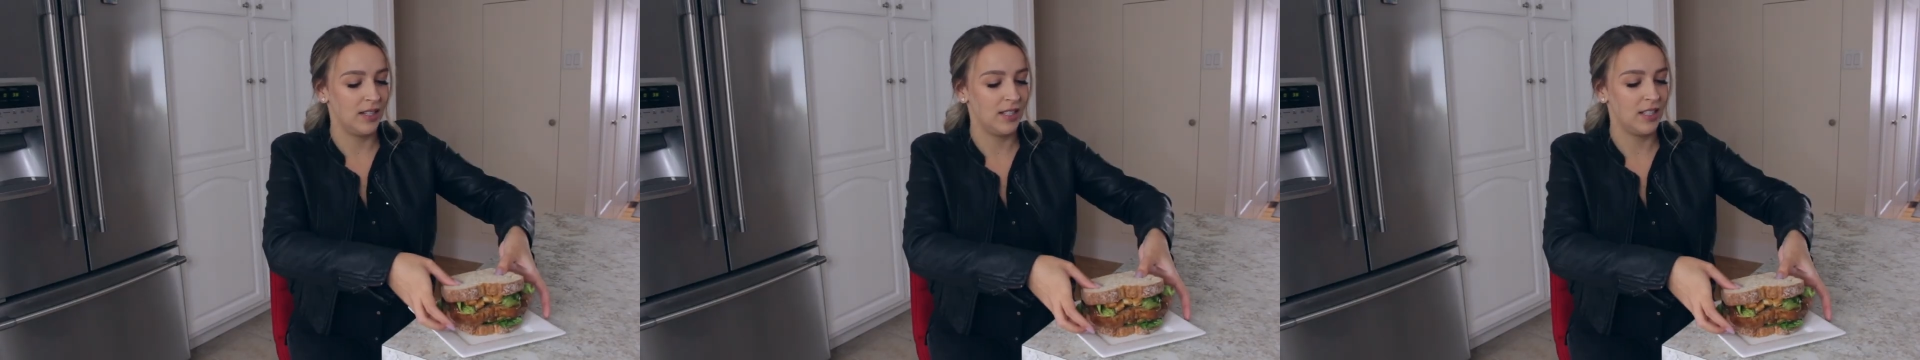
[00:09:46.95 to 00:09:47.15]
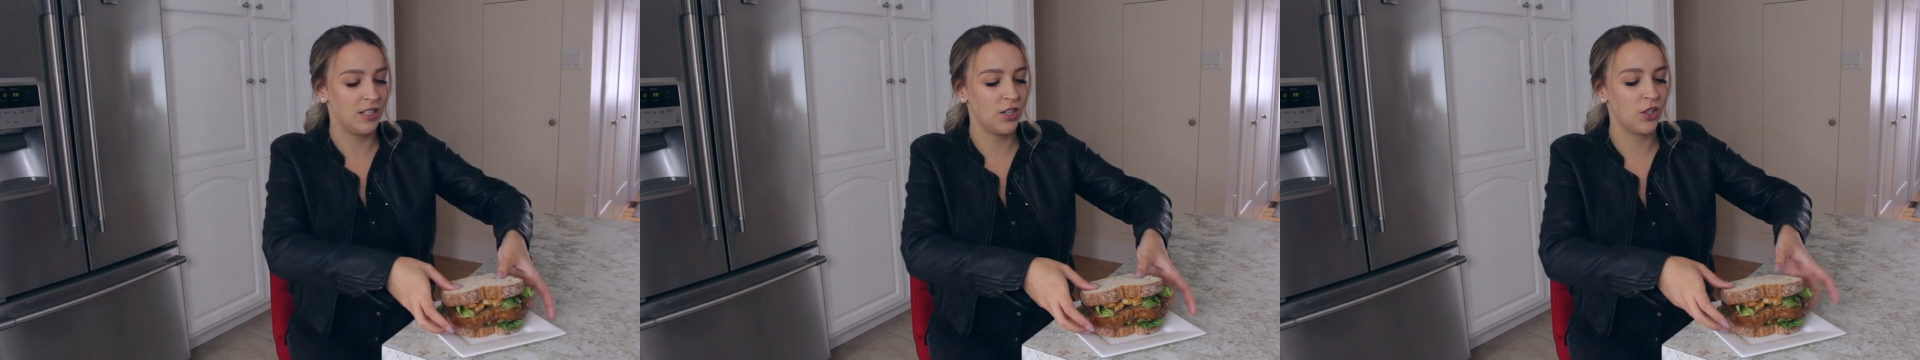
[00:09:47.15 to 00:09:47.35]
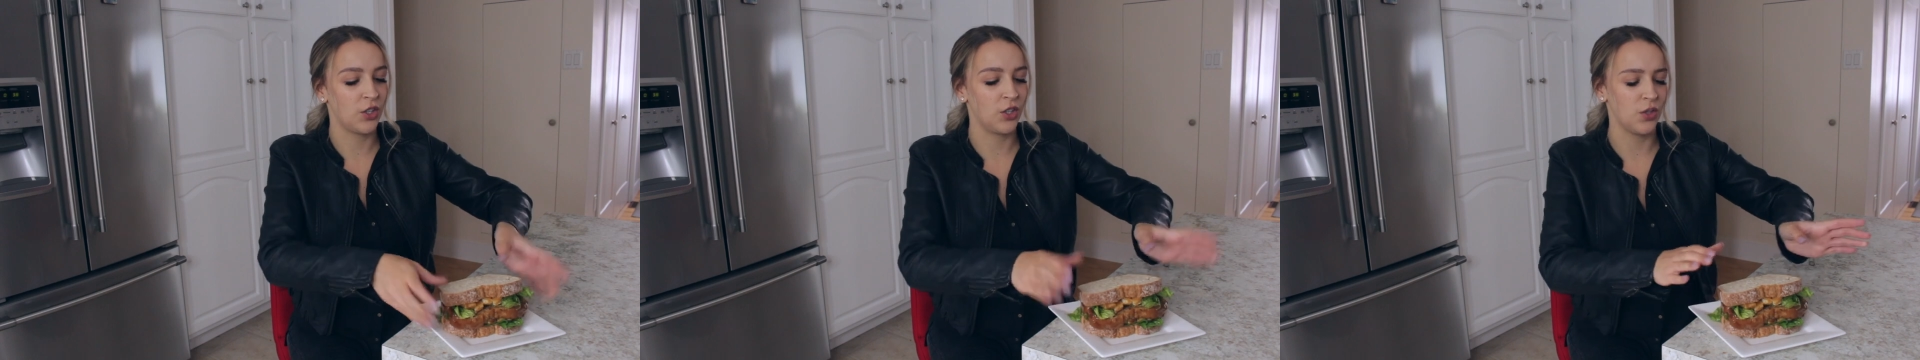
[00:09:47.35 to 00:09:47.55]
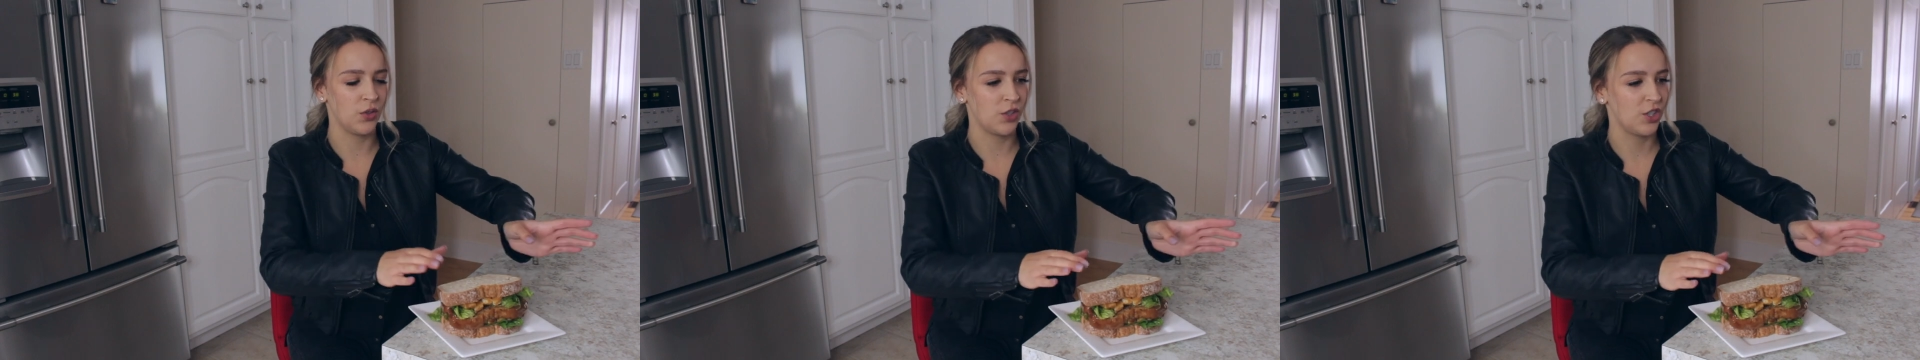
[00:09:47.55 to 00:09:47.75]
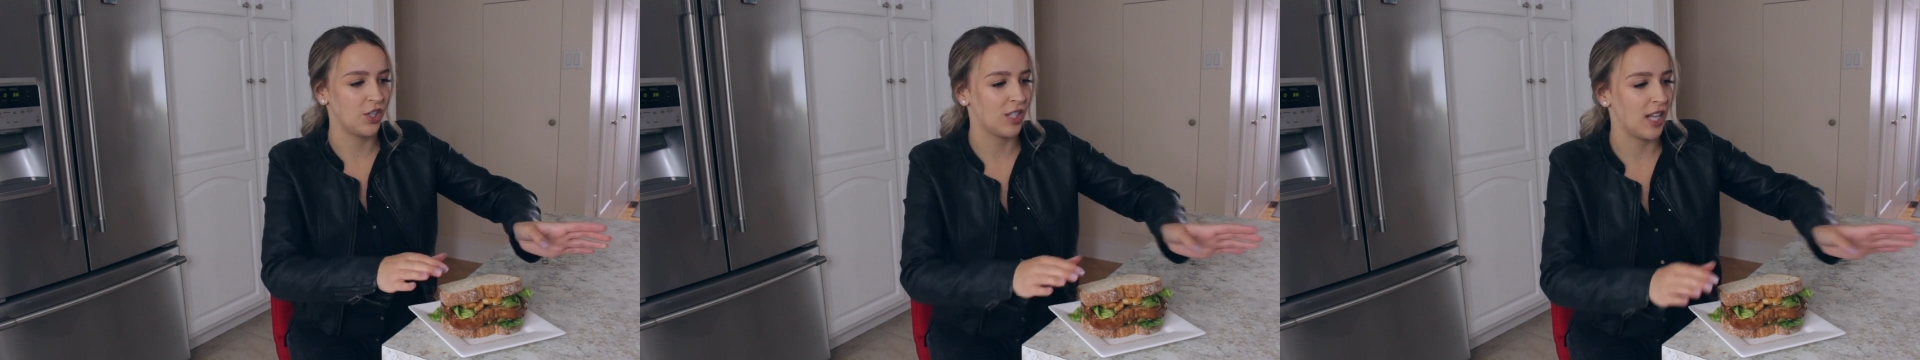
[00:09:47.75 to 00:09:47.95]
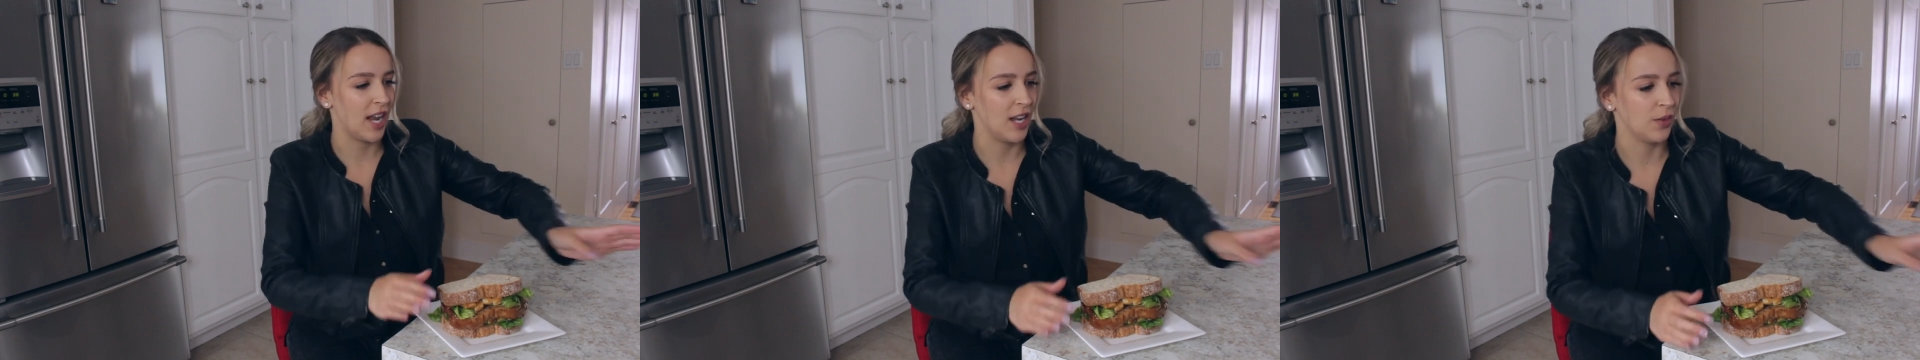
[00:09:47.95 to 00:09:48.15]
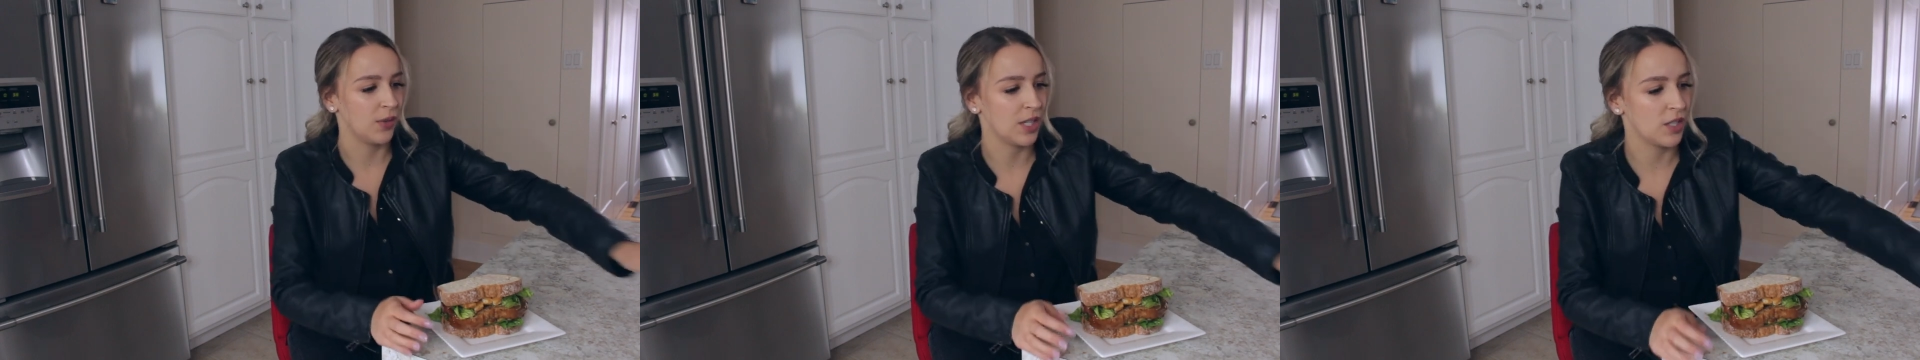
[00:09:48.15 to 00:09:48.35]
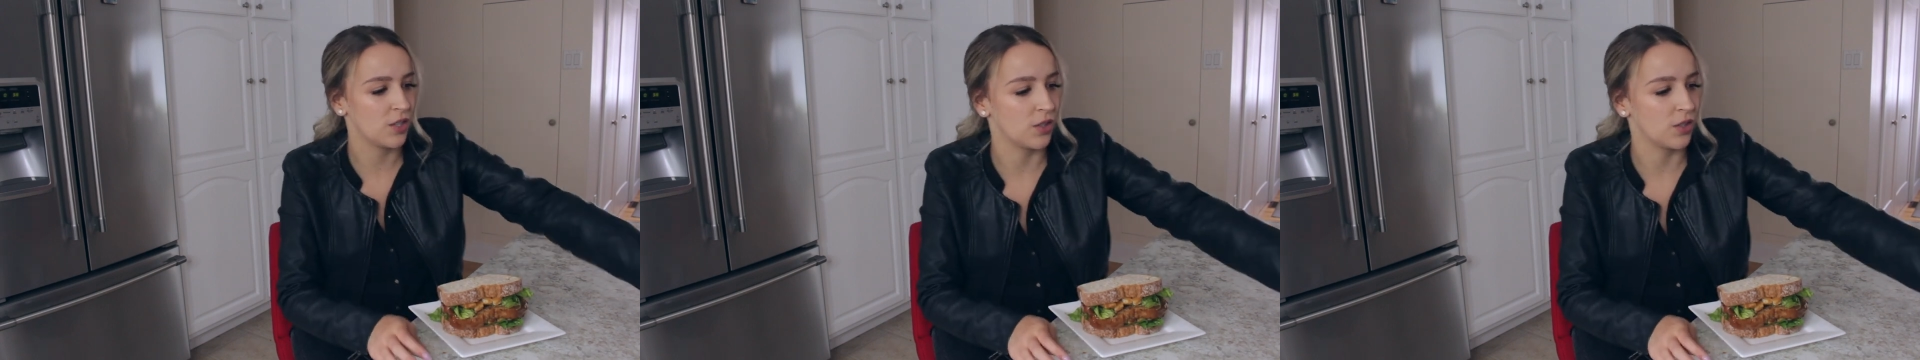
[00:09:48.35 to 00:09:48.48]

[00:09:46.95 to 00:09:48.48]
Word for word: This is a huge sandwich,